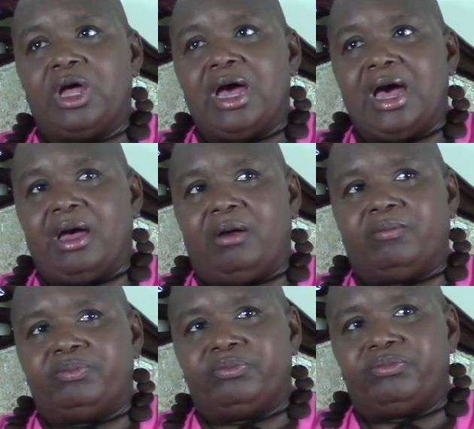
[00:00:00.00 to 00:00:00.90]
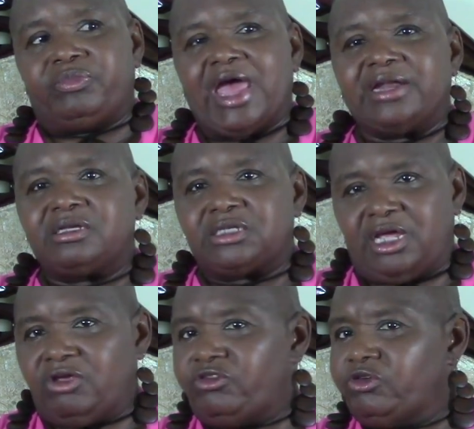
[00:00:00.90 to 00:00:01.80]
that is an
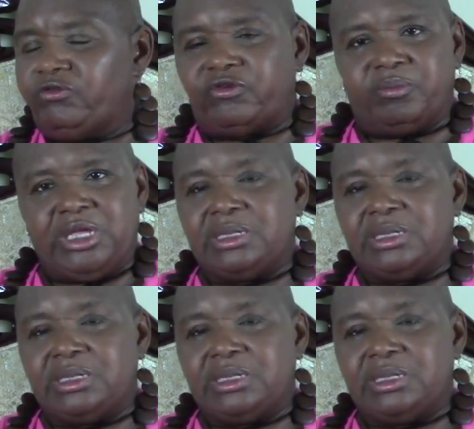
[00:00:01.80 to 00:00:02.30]
issue for me,